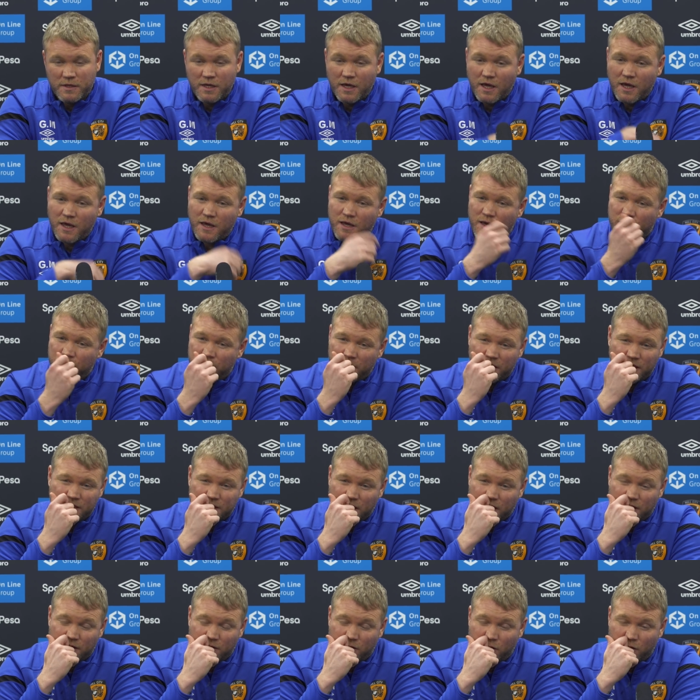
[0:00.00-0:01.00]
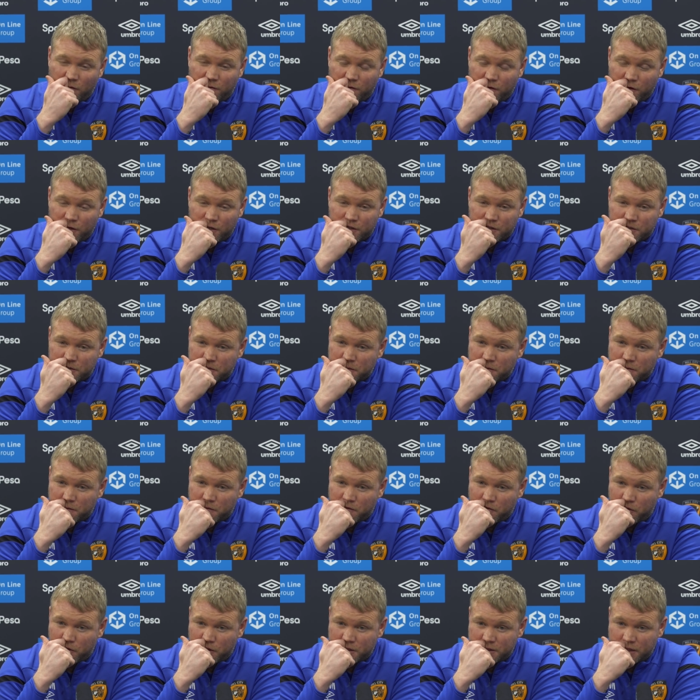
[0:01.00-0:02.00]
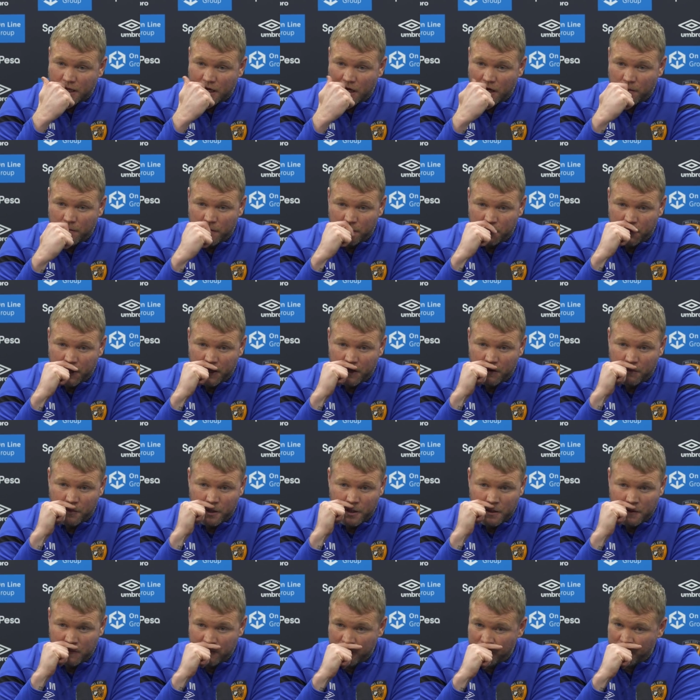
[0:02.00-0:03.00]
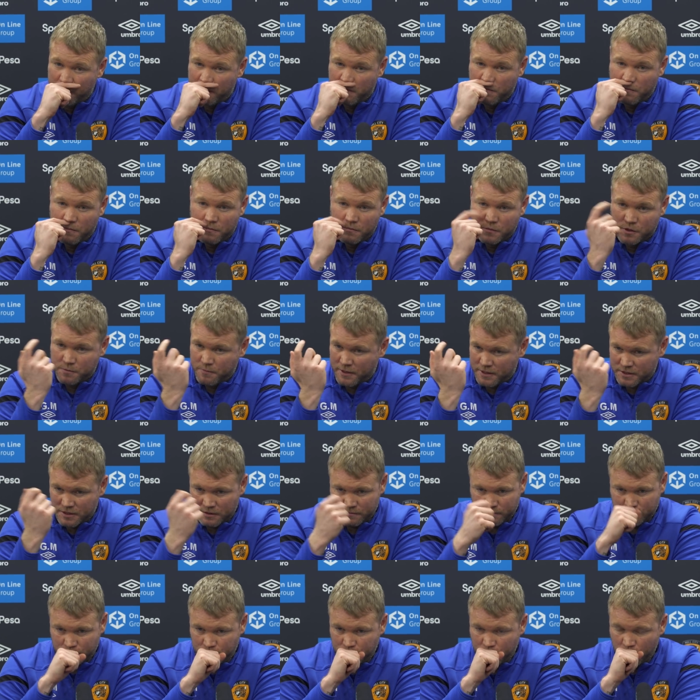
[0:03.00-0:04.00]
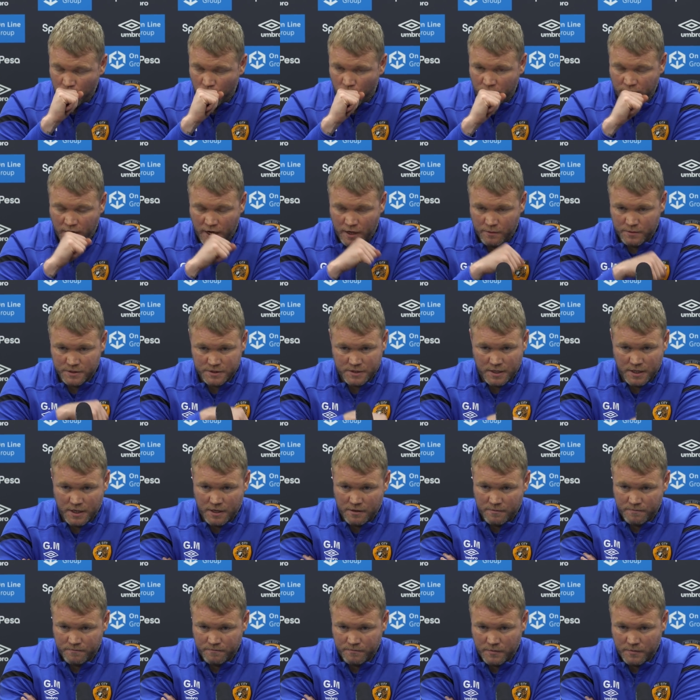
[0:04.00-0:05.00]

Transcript: Yeah, I mean, he's had it all through his time at Peterborough, especially when I was there.